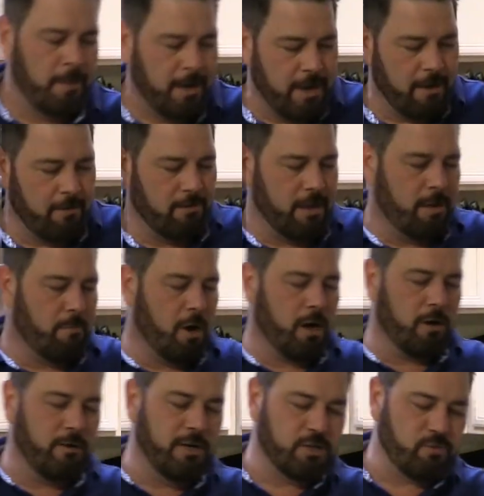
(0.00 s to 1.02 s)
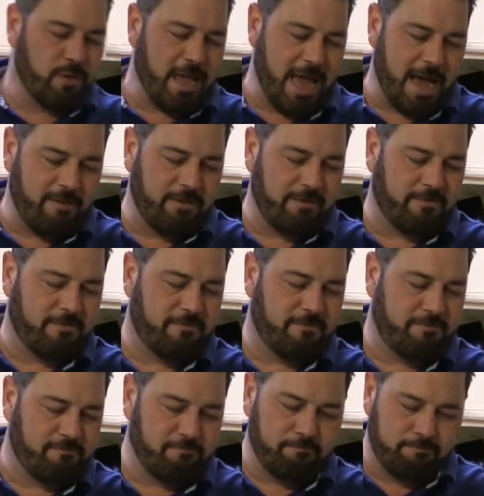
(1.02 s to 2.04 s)
Now, a lot of margaritas we have
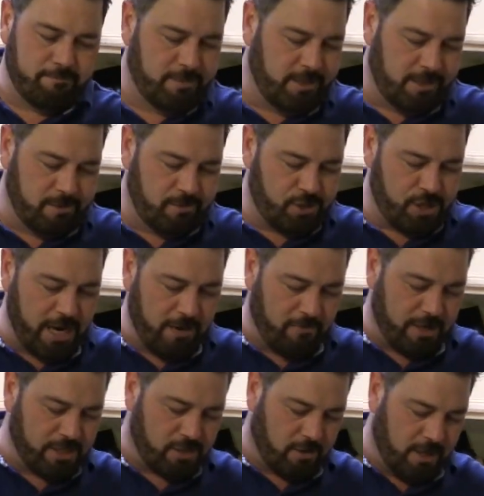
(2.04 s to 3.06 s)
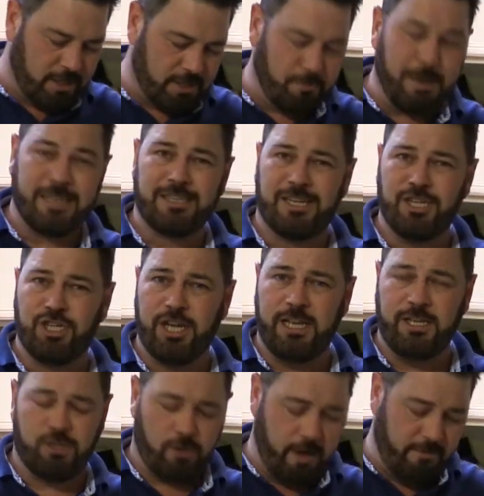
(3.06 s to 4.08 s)
at chain restaurants, Mexican
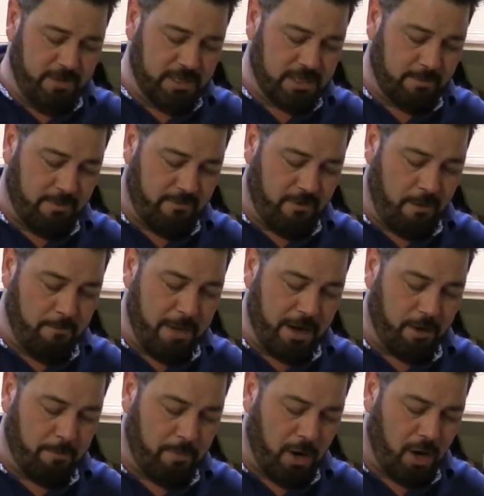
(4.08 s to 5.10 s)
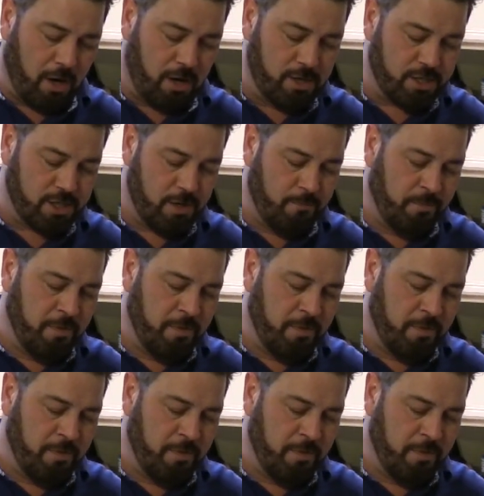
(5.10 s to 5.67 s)
chains, or even some of our better bars